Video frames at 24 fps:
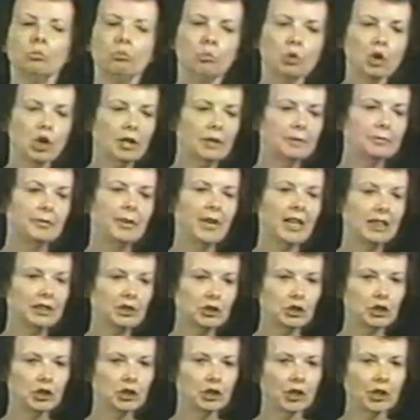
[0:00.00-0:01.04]
more
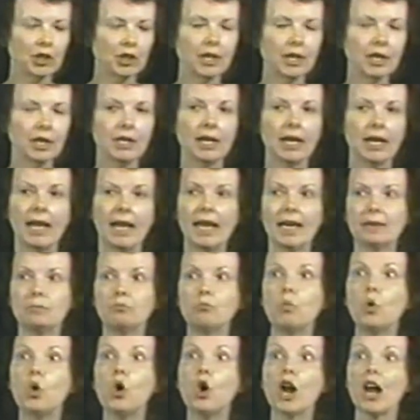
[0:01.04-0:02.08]
venture,
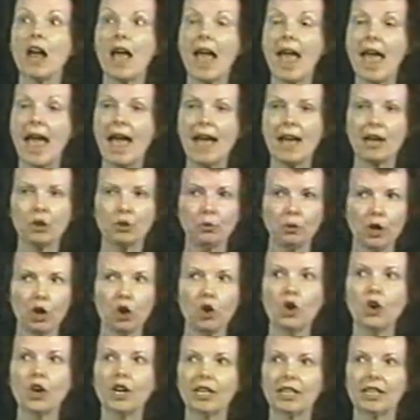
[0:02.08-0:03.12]
and more
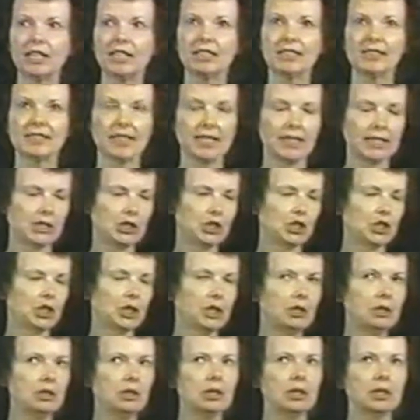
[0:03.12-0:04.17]

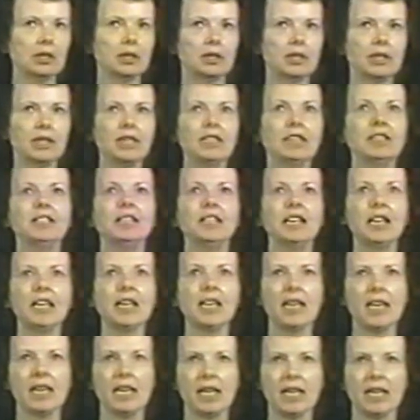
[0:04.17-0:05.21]
agri-organization in the
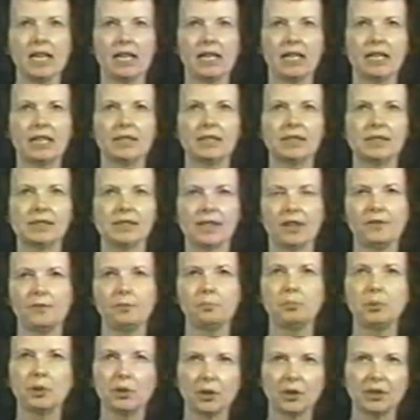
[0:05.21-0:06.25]
hands of
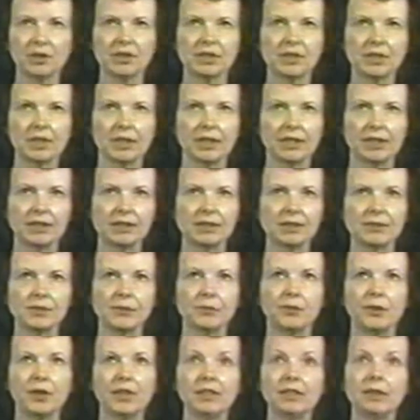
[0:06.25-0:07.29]
persons
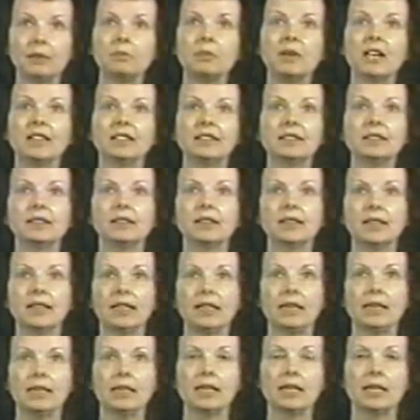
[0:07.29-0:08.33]

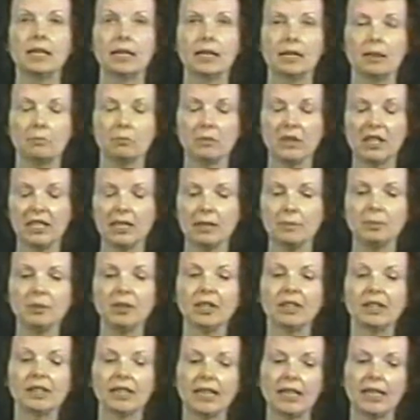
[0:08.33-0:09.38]
fundamentally
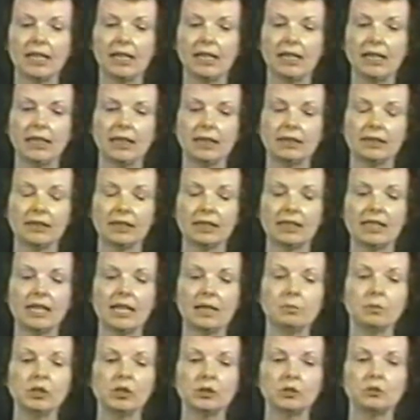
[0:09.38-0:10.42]
manipulating the
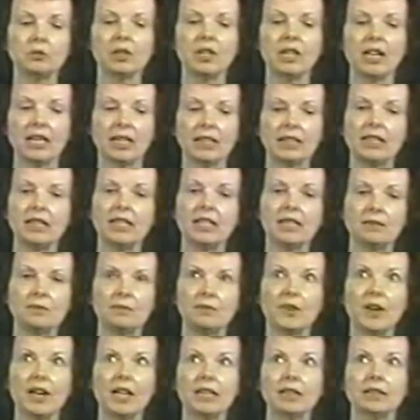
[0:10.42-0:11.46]
chemistry and the
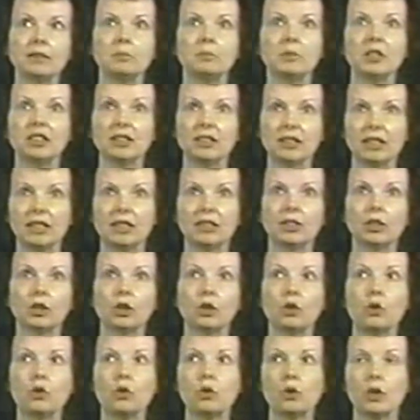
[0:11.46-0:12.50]
environment in
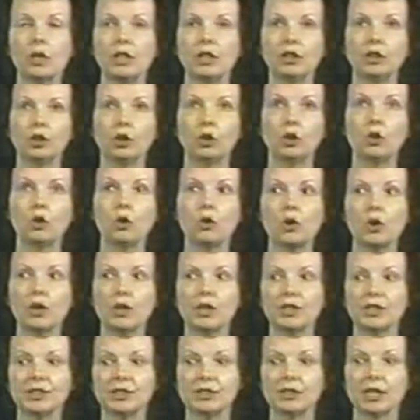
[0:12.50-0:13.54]
the
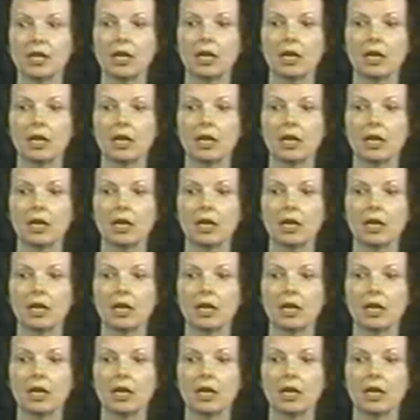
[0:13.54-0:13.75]
course